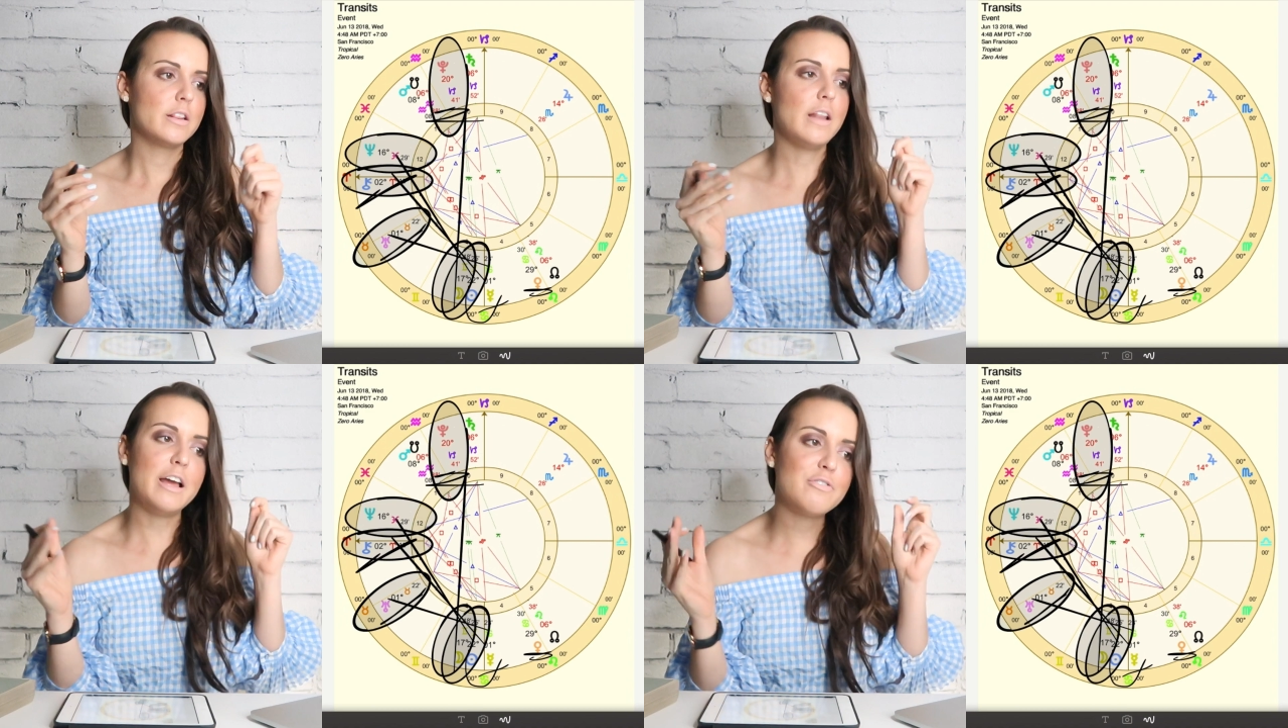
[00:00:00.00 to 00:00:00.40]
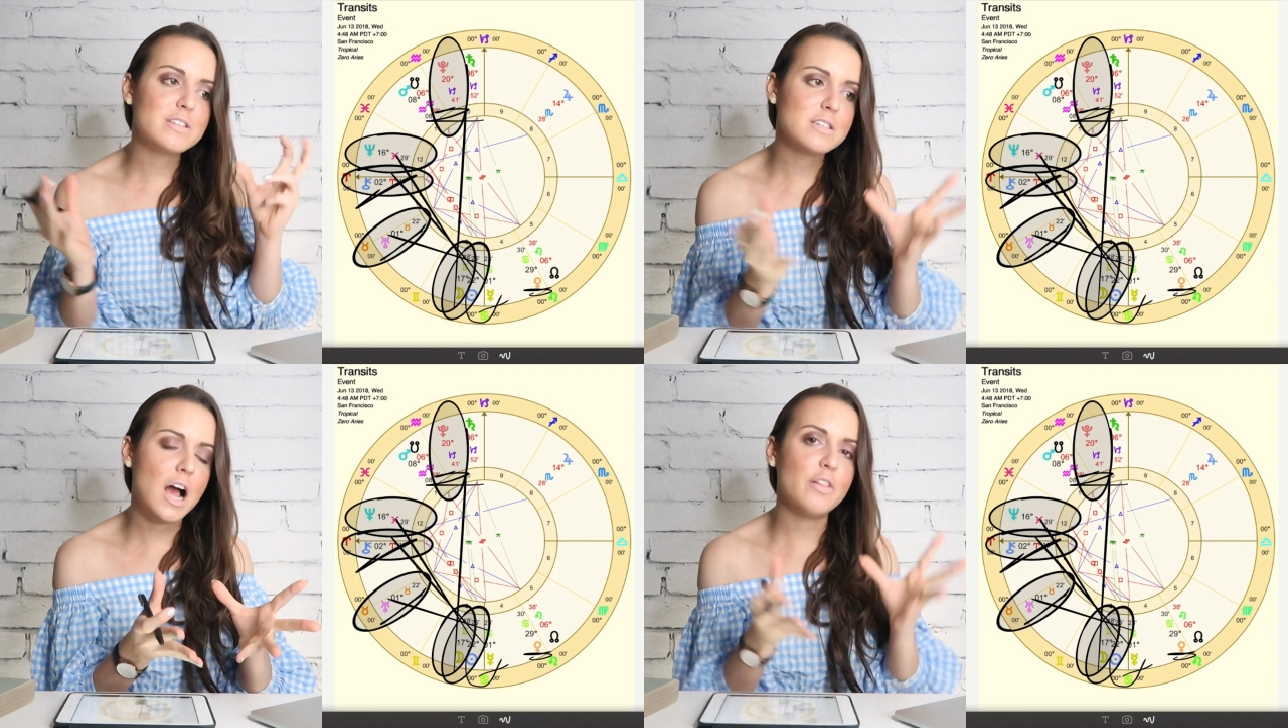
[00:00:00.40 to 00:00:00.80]
life
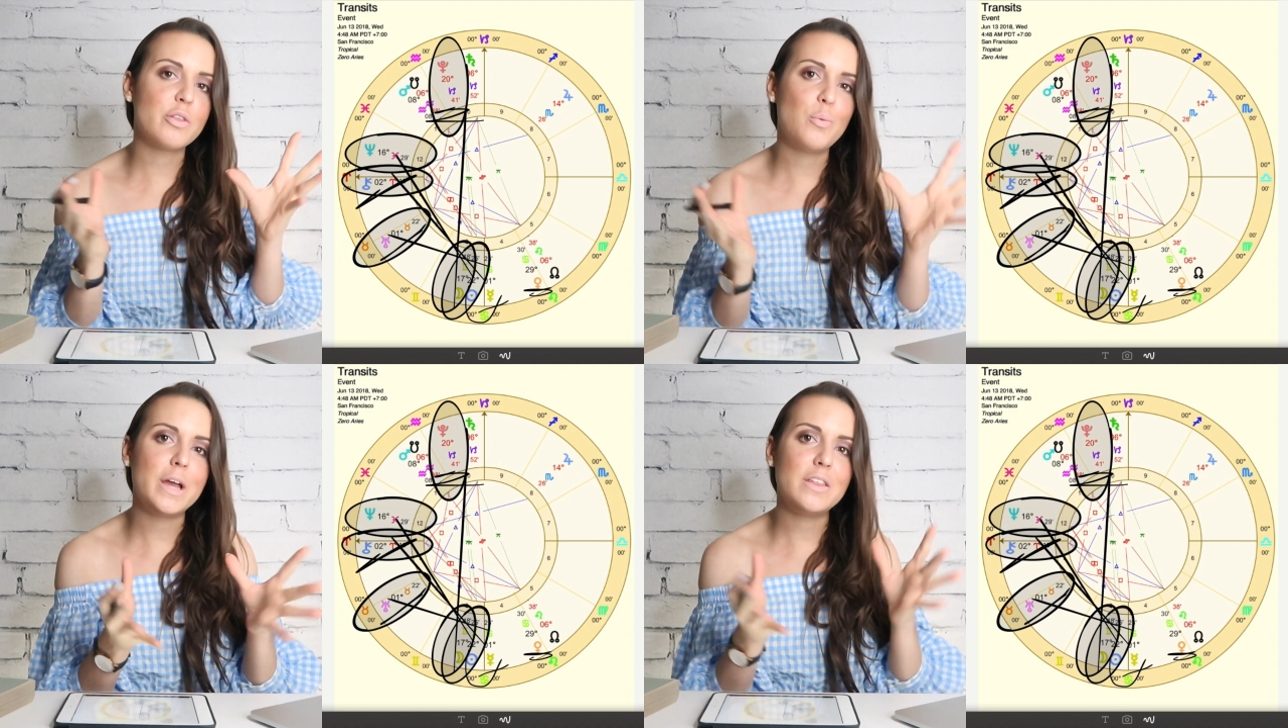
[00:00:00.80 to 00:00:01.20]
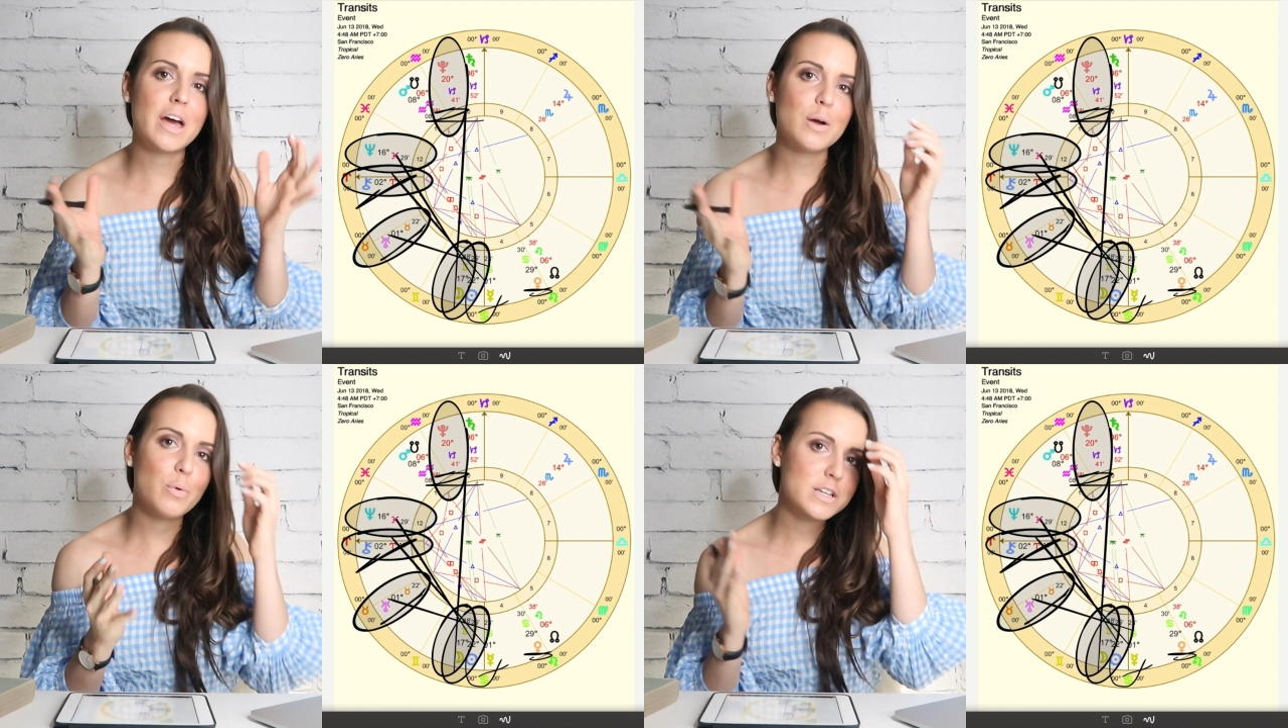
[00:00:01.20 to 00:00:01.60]
is not the way
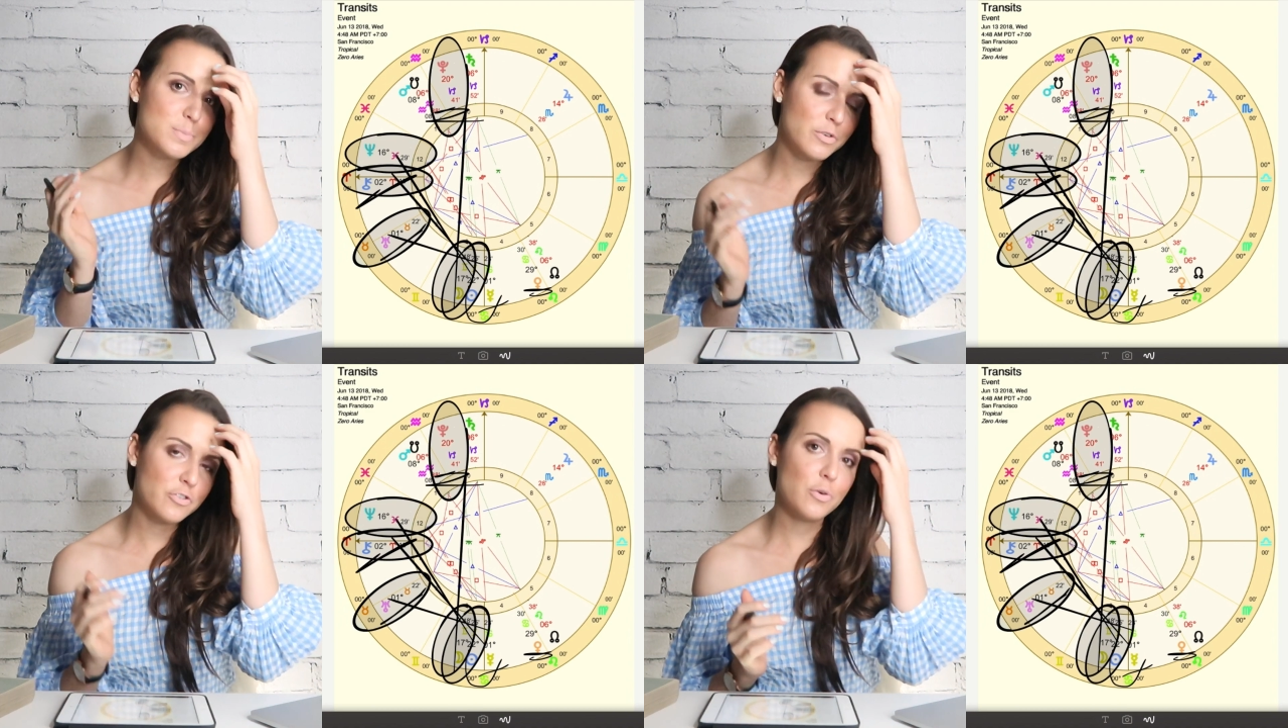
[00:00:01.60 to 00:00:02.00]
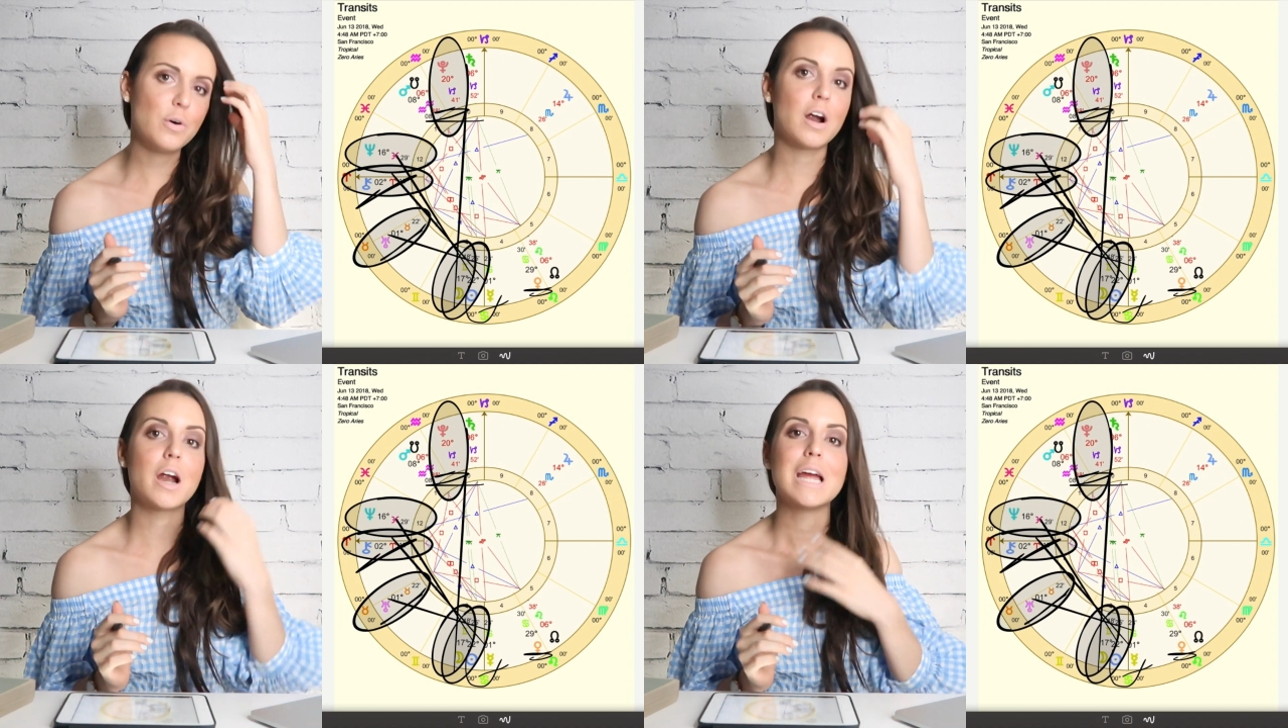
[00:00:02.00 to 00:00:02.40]
that it was
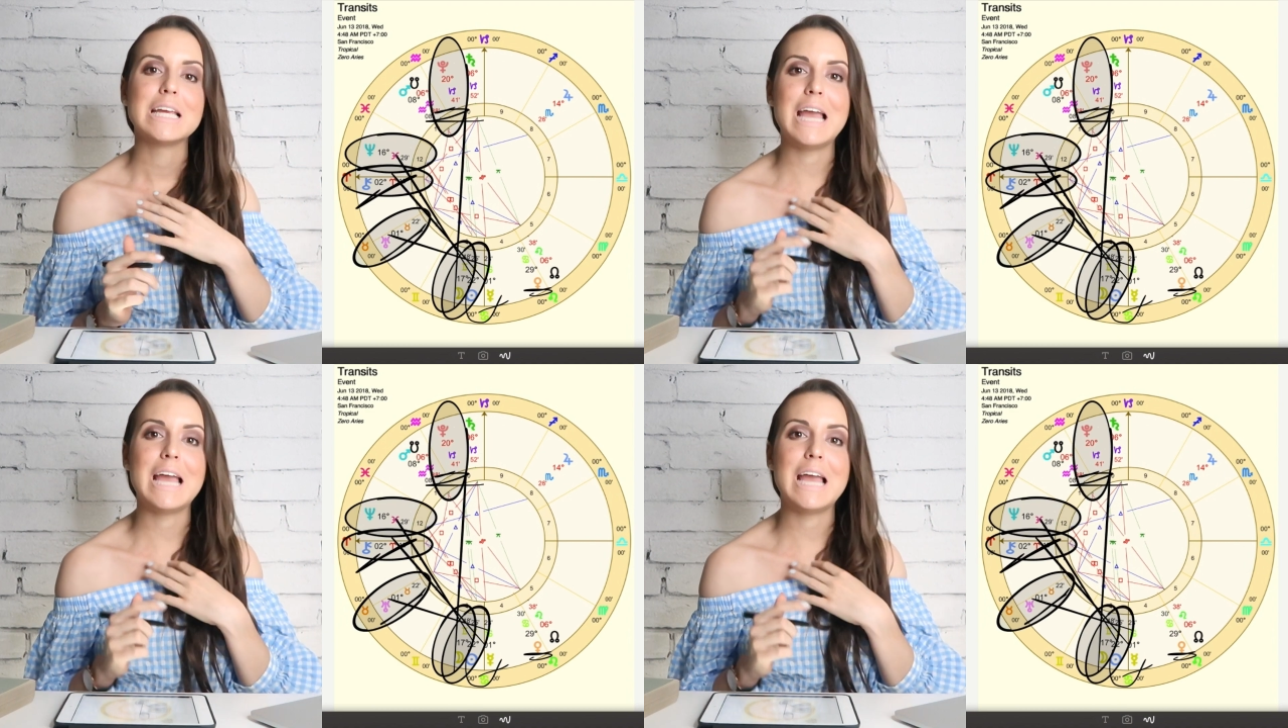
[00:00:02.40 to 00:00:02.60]
before.